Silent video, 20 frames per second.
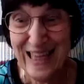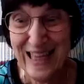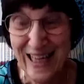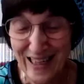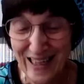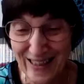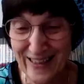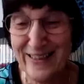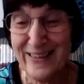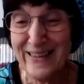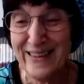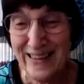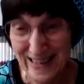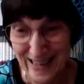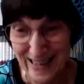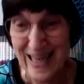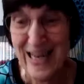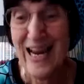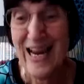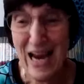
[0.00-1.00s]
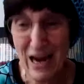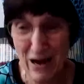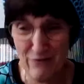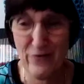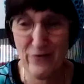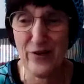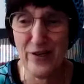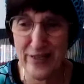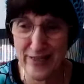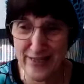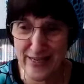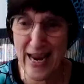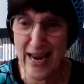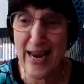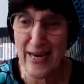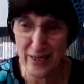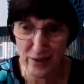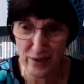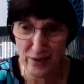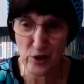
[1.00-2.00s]
Honey, every
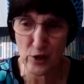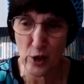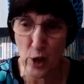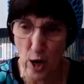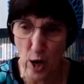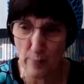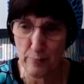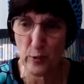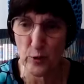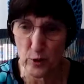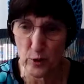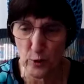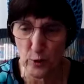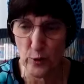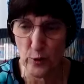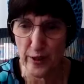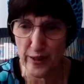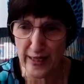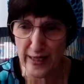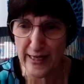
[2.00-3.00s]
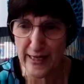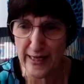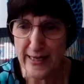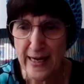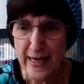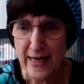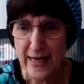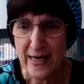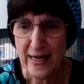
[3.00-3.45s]
day is an opportunity.